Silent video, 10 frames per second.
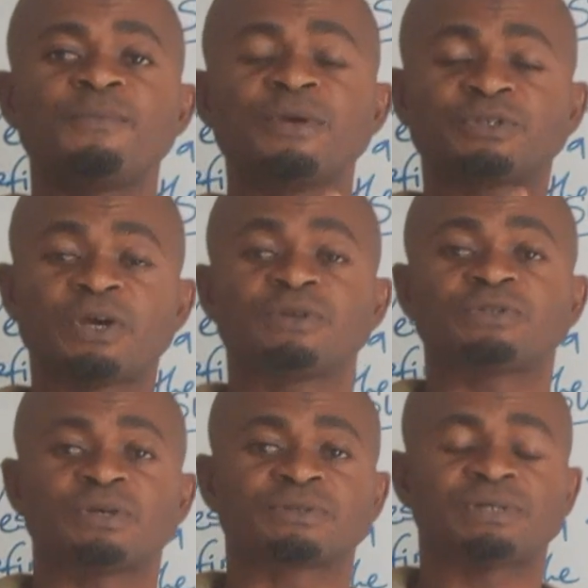make sure you
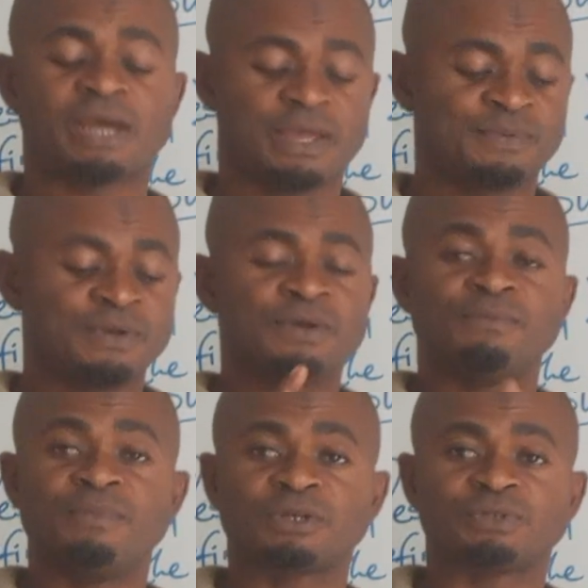subscribe,
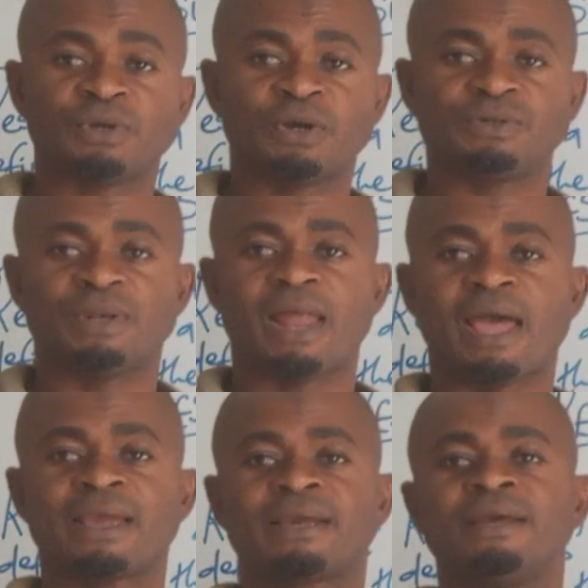make sure you
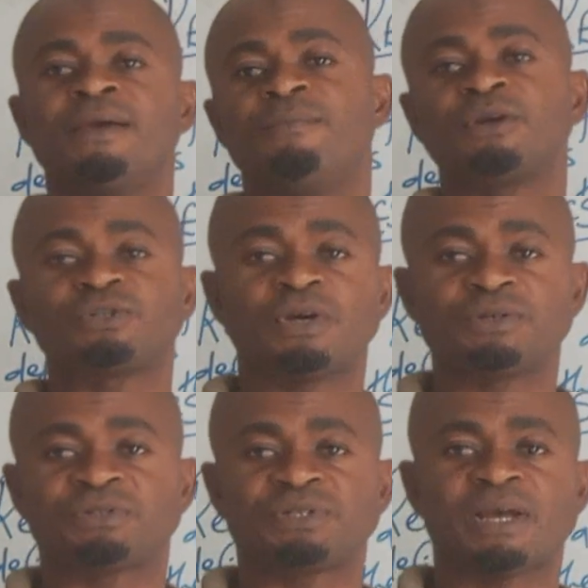like, make sure
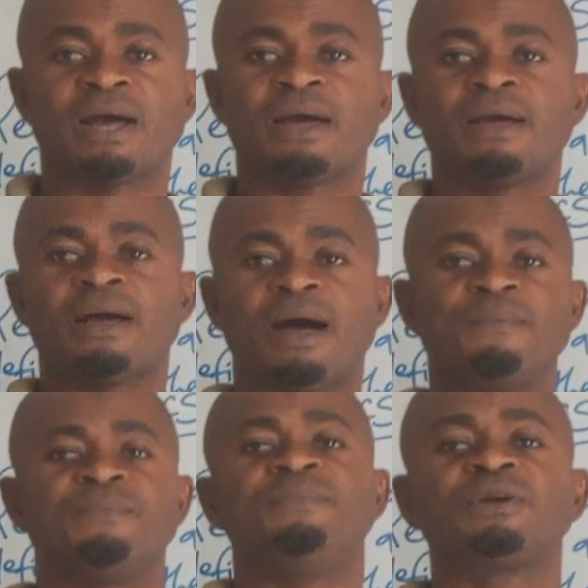you share,
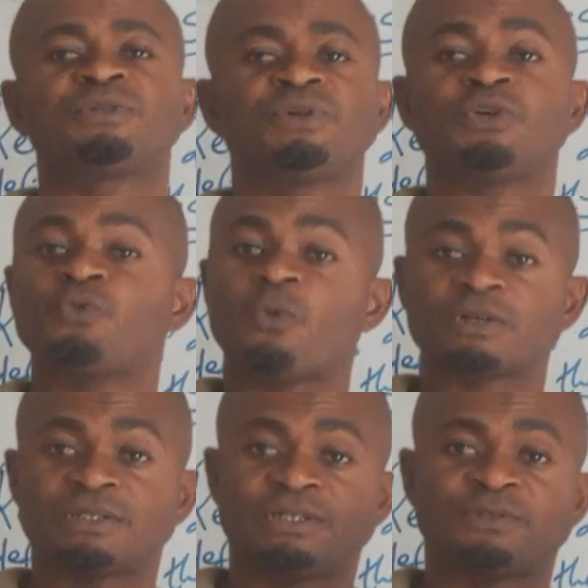and make sure you
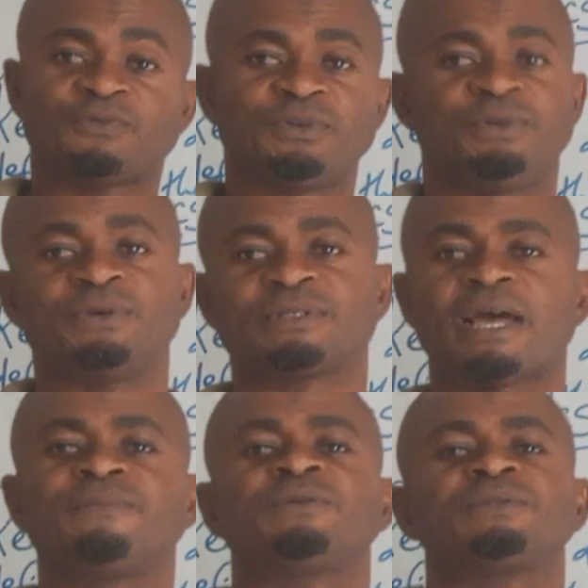watch this video
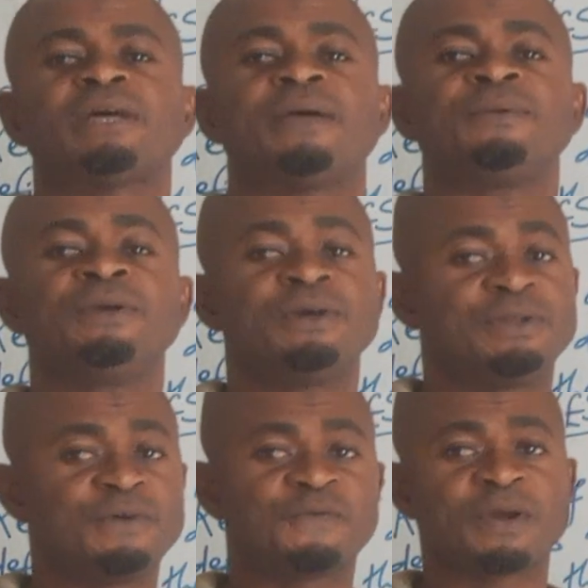time to time.
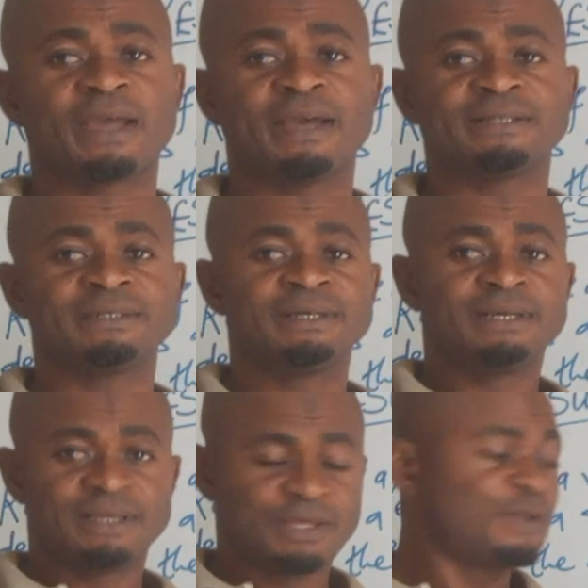Don't forget,
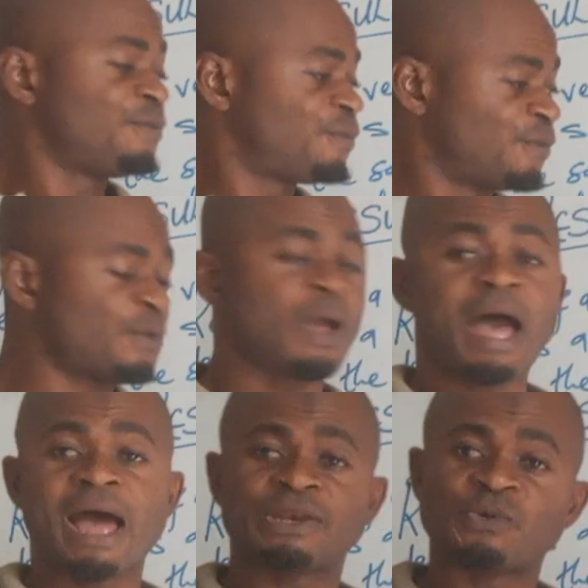if you
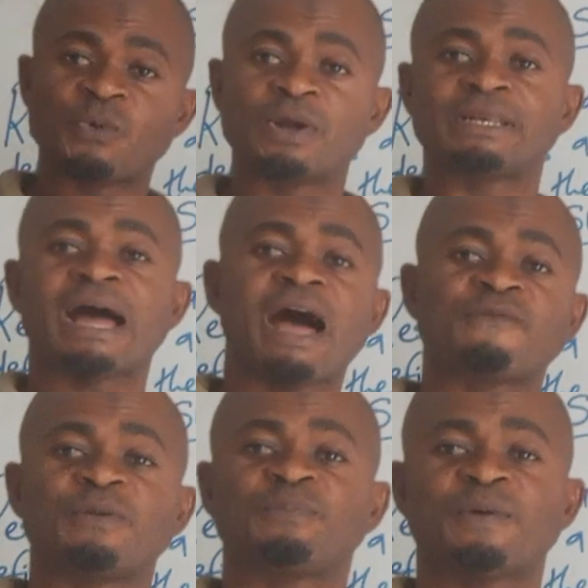are the one that
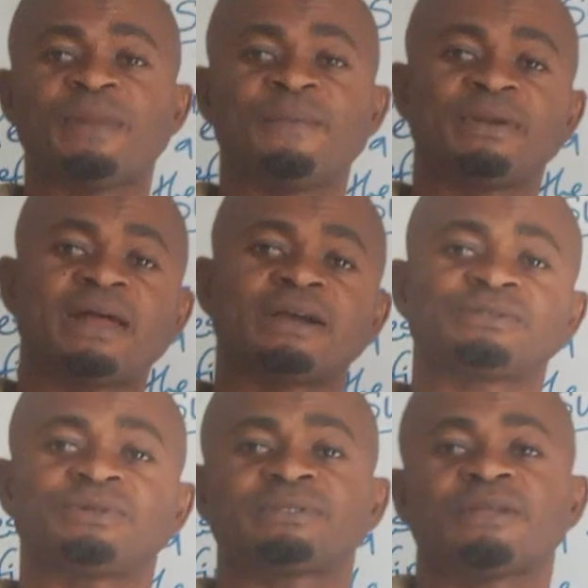have a problem under
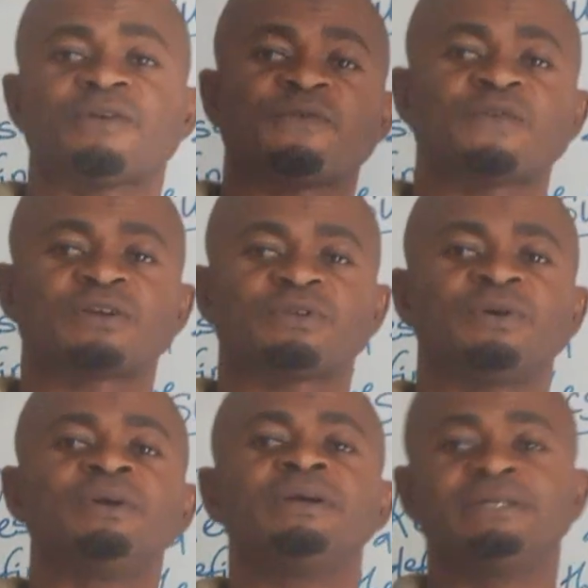resultant of a
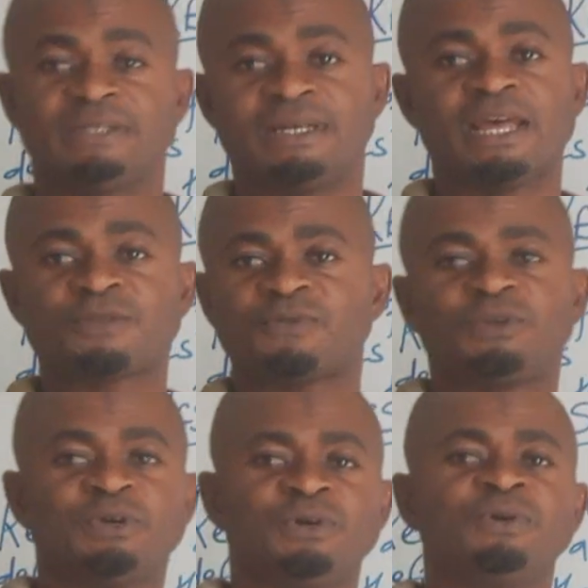vector, the next
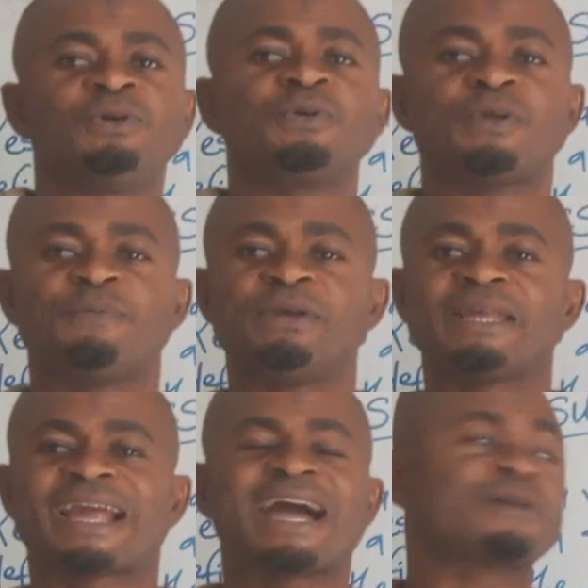video will be
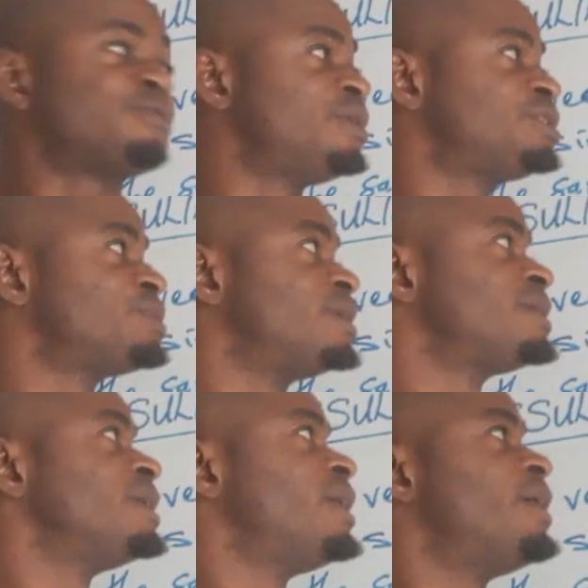the
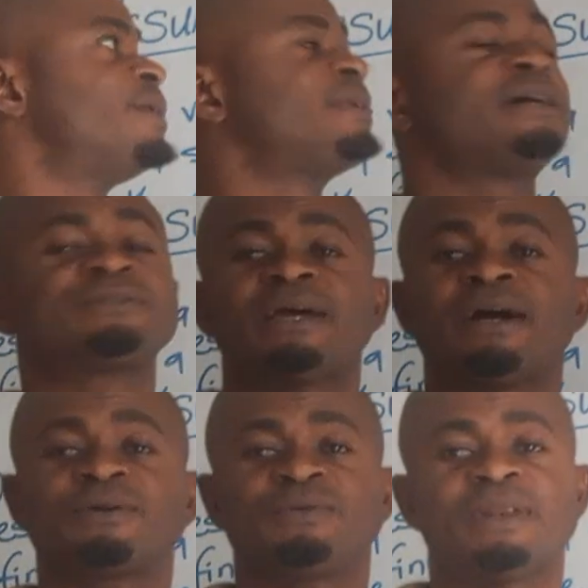calculation under
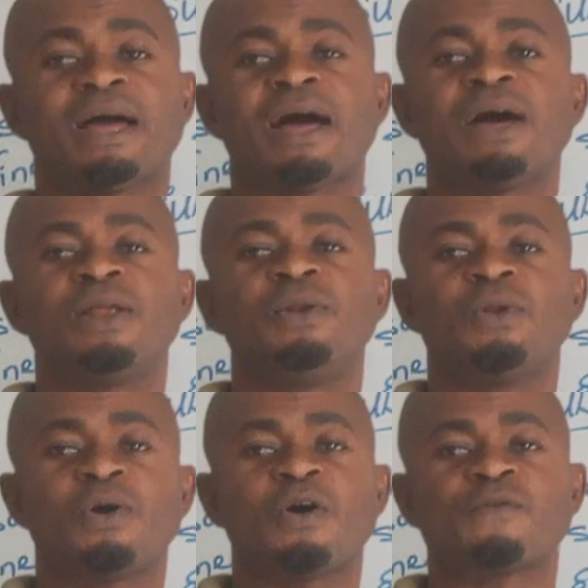triangular
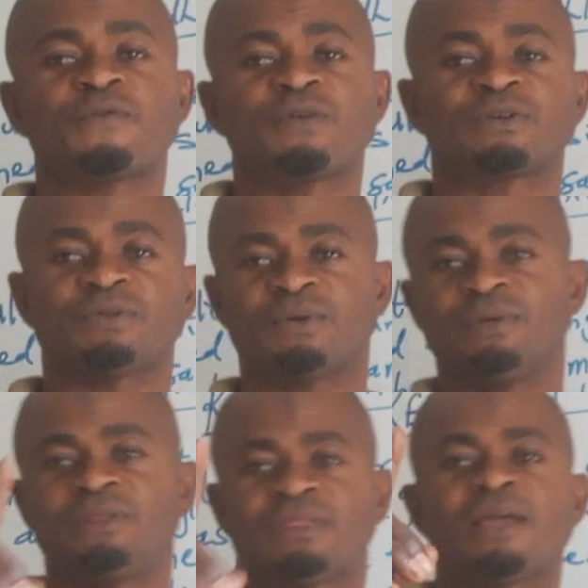law of a vector.
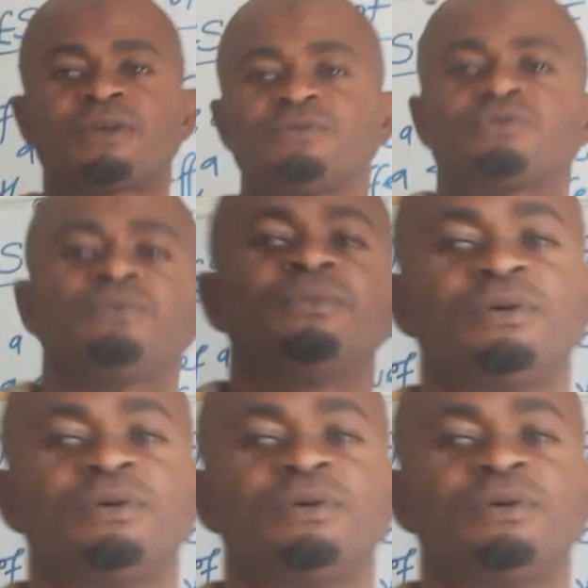Thank you so